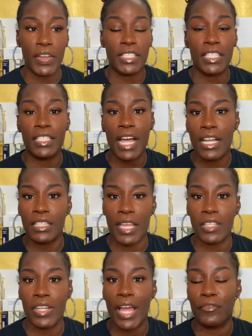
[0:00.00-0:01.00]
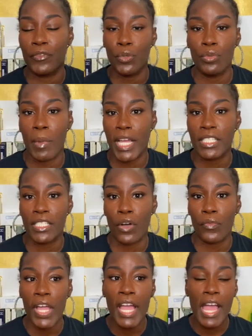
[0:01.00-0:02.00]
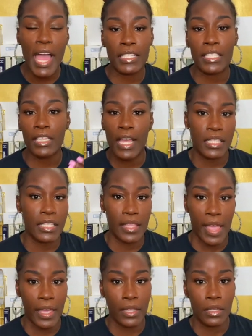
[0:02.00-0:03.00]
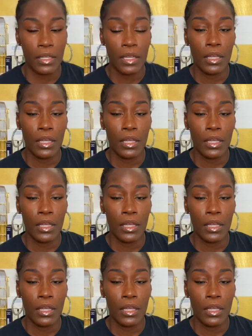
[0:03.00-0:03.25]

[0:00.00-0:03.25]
I did not like that I viewed myself as less than.